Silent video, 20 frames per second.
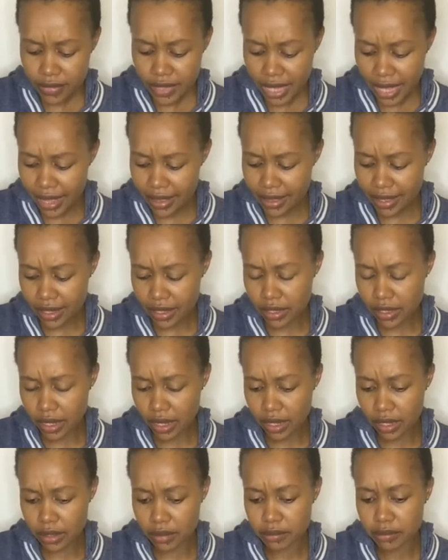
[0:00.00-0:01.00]
And
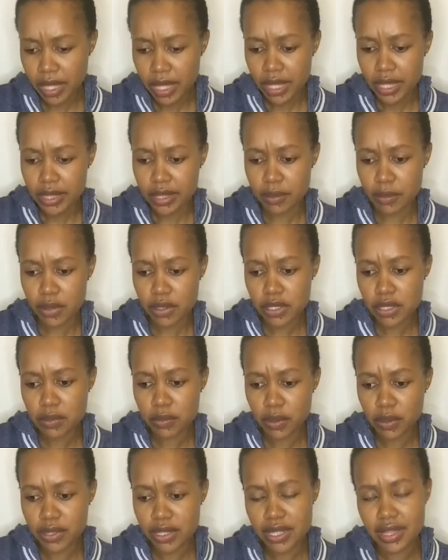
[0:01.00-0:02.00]
then the most
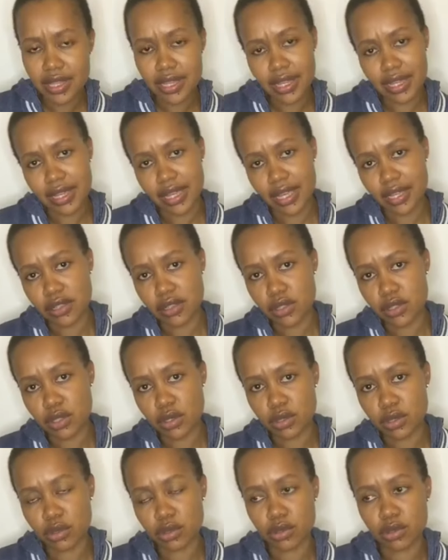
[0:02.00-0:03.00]
important thing, again,
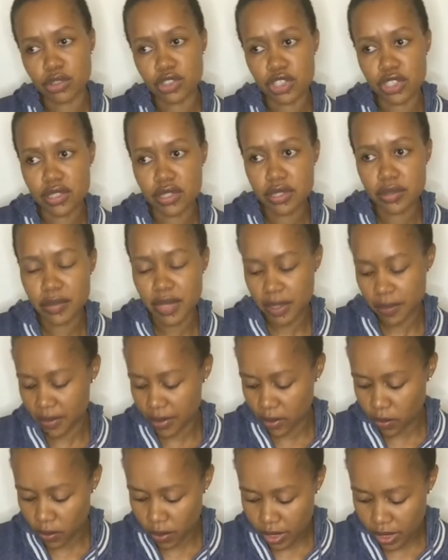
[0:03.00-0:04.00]
to just maybe
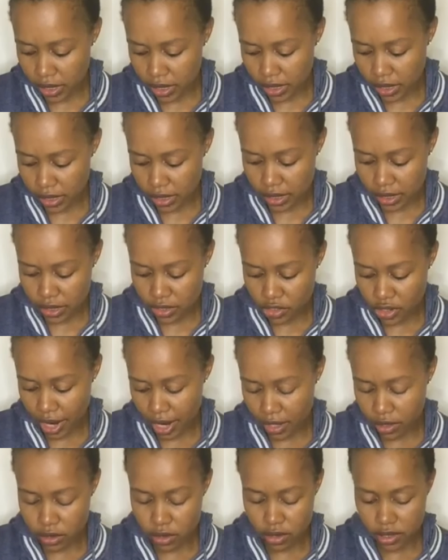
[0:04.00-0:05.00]
in
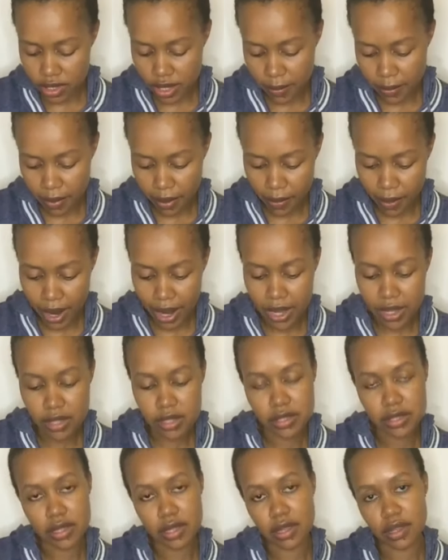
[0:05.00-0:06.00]
trying to
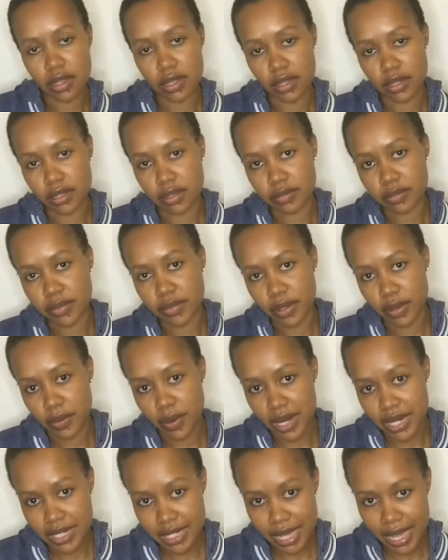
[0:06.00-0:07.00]
summarize the
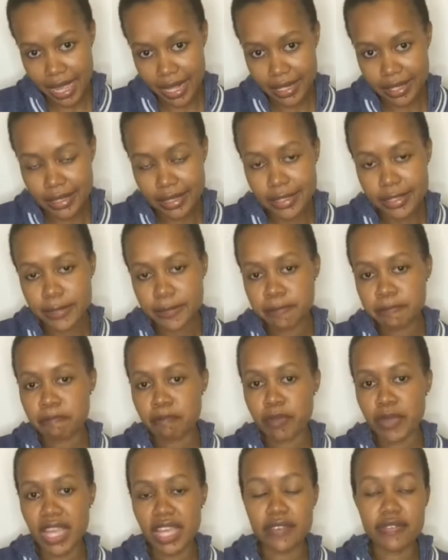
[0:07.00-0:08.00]
red candle,
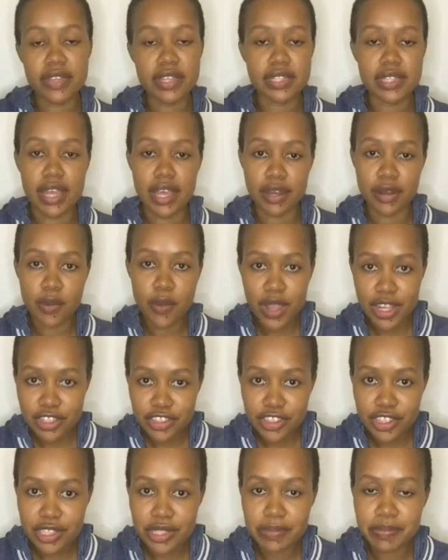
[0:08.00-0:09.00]
if there's any
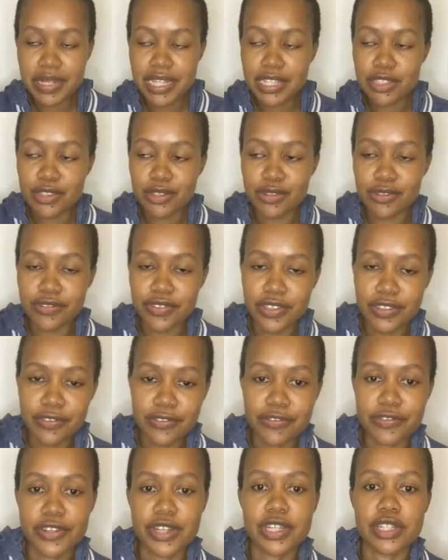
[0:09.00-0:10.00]
questions, please do feel
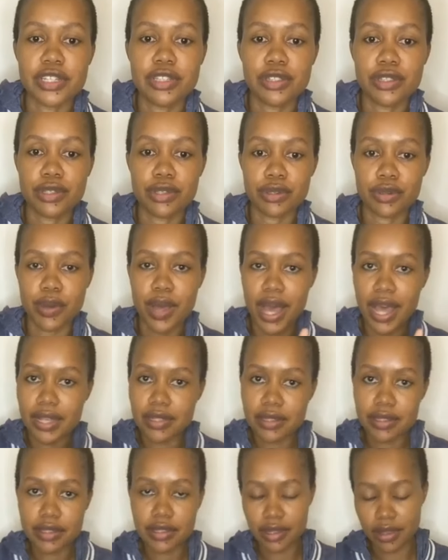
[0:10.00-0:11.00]
free to
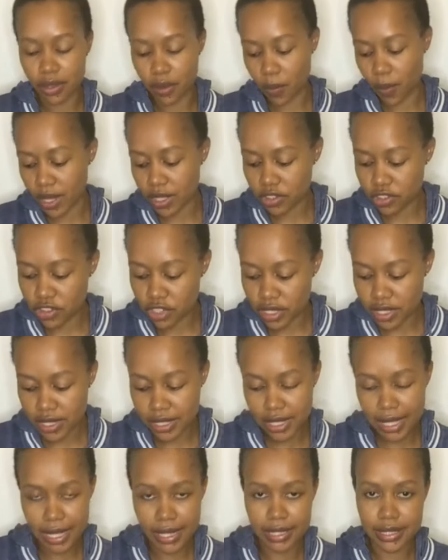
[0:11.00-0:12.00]
ask the
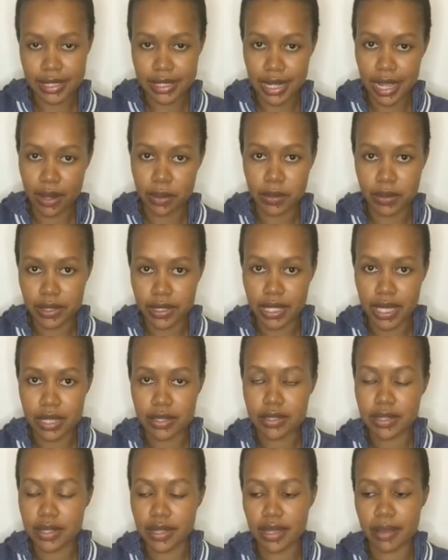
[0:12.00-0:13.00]
questions and I will
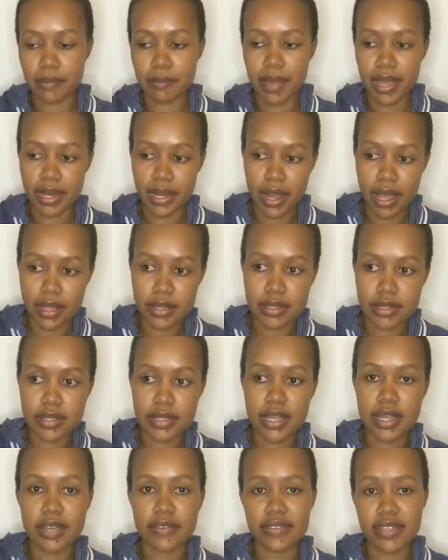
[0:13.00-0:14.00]
get to them and
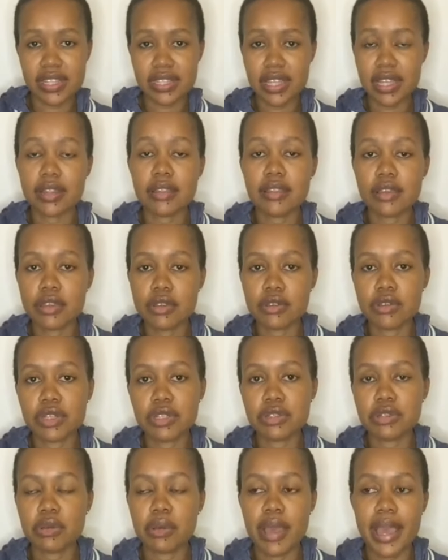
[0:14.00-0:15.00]
answer. If there's anything you
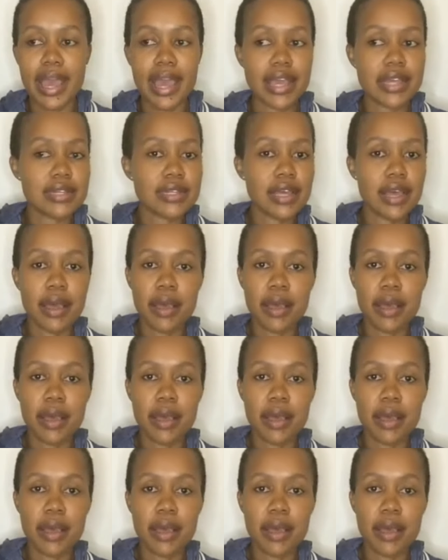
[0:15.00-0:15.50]
need to add,